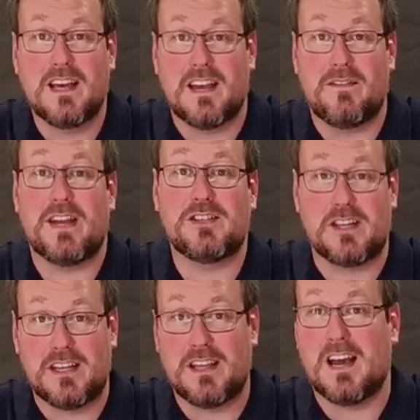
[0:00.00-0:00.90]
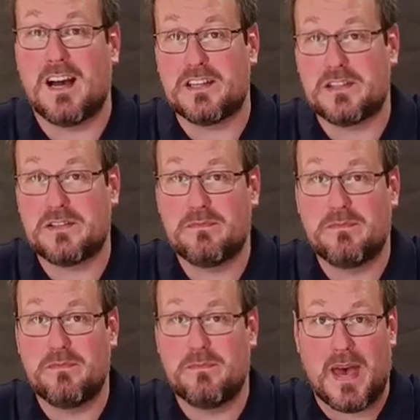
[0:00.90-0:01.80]
and eventually the ice
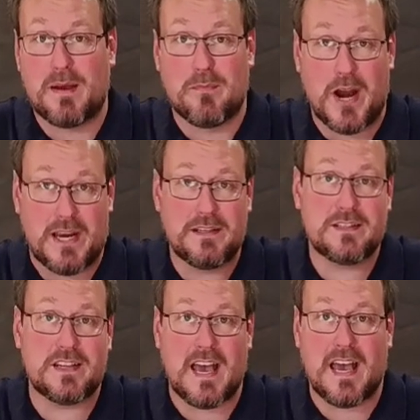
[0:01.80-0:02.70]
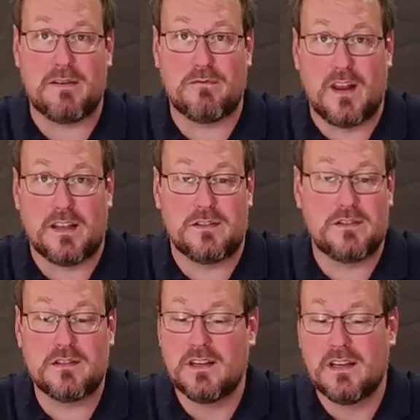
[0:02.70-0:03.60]
bag breaks and
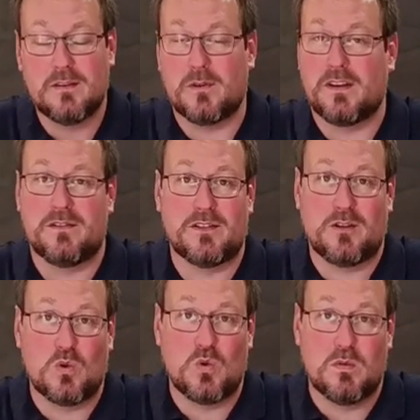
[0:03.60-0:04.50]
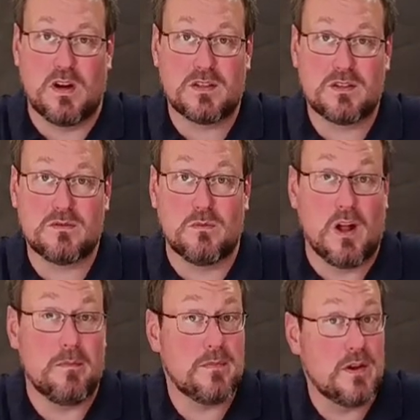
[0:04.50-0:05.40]
floats whatever's in your cool box.
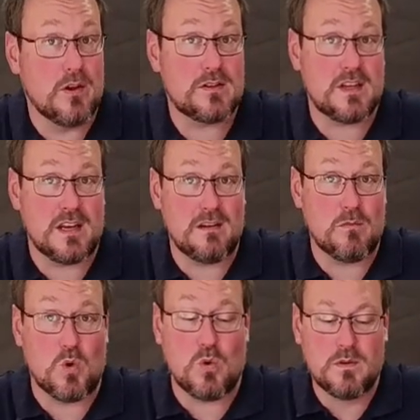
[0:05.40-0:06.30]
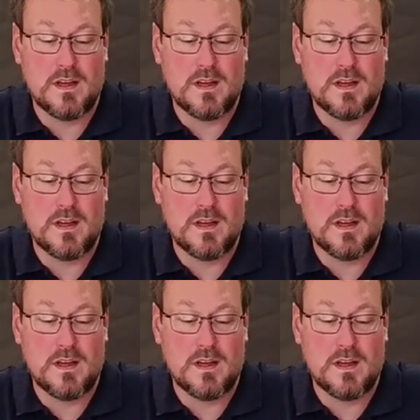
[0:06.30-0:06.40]
Well, not anymore.